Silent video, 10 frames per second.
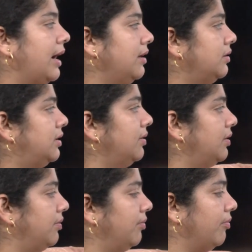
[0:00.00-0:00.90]
And
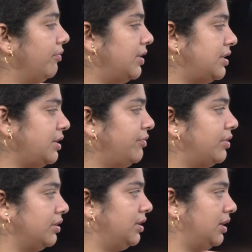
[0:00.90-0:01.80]
the
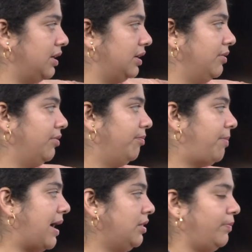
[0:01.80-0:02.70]
shift, the
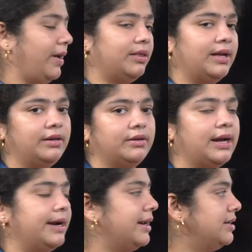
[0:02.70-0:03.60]
pathway that
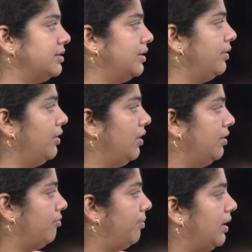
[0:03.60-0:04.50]
contains a
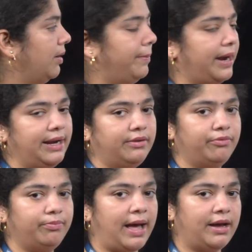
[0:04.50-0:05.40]
bright
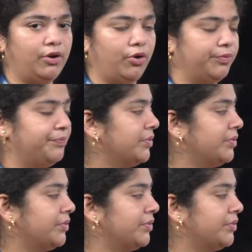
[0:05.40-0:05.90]
background,